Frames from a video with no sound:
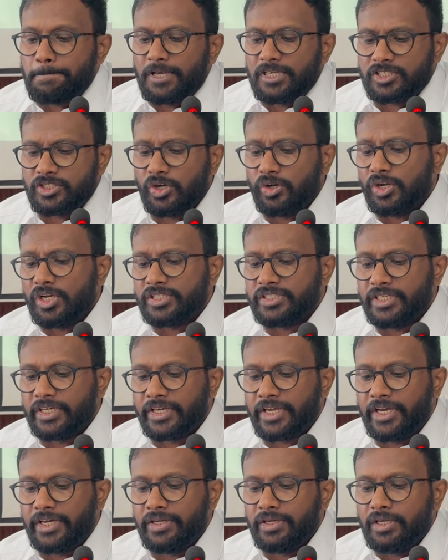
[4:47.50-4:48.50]
Circulation
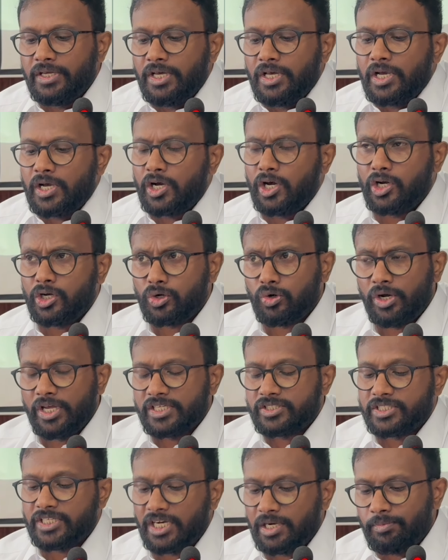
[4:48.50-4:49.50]
again, control
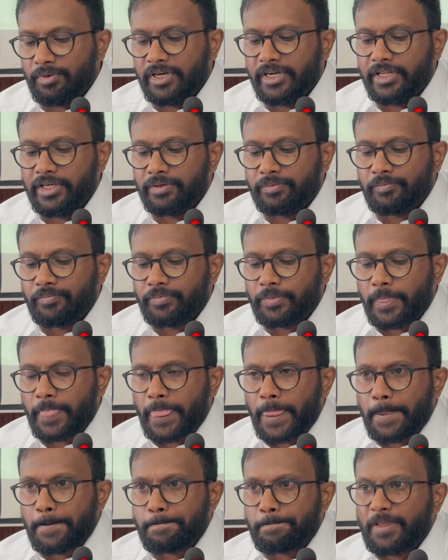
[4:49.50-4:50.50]
external bleeding,
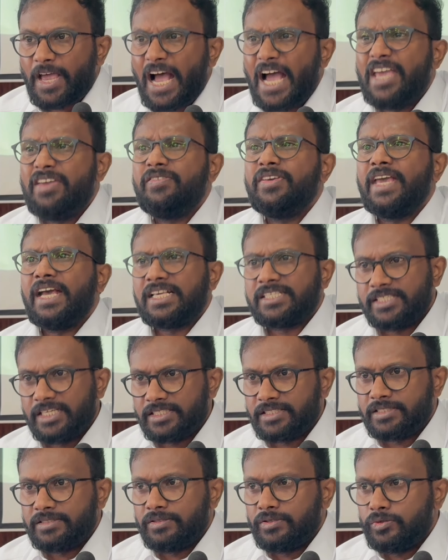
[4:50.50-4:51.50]
IV
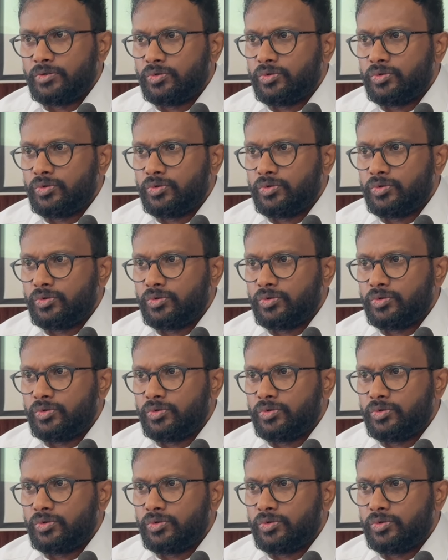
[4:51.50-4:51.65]
access,